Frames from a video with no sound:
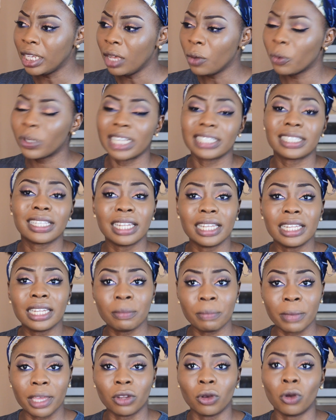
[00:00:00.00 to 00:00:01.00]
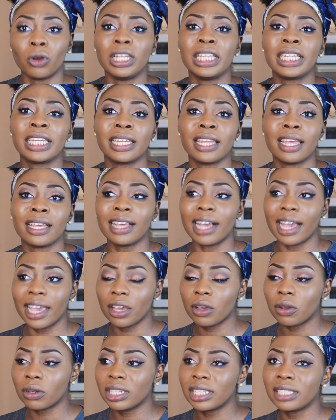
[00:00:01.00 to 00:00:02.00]
when I say leading men or leading a
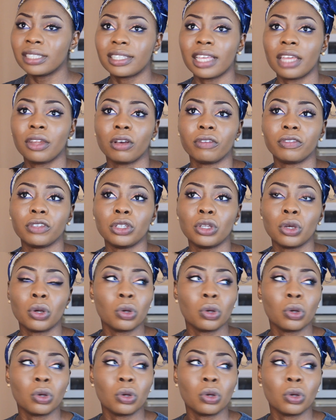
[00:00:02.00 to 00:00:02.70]
guy on, instead of,